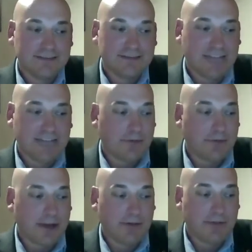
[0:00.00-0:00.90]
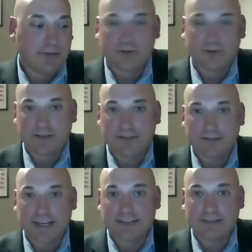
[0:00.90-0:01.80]
would probably be the best course of
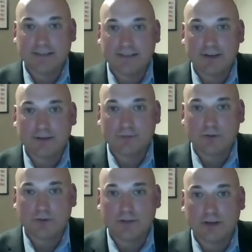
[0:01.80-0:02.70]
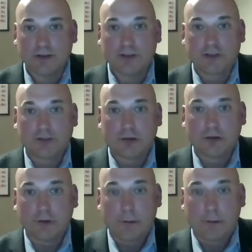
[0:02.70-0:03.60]
action, even though it's more of a long-term
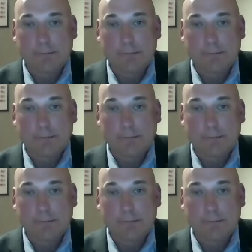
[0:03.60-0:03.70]
goal.